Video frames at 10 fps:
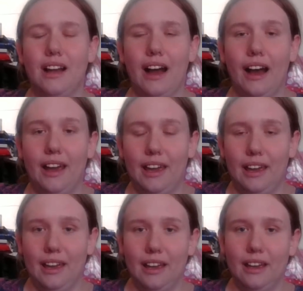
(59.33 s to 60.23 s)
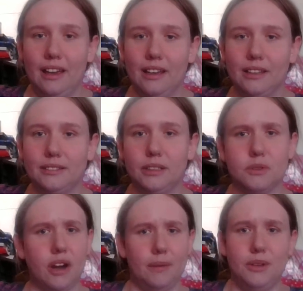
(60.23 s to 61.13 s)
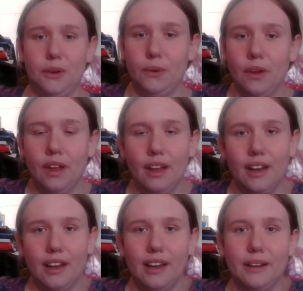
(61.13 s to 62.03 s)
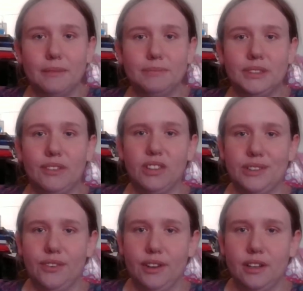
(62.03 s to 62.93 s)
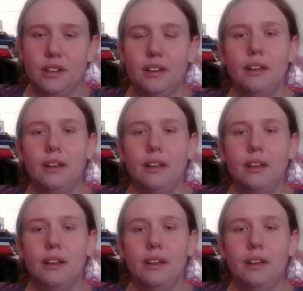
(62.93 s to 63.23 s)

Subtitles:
I subscribe to several different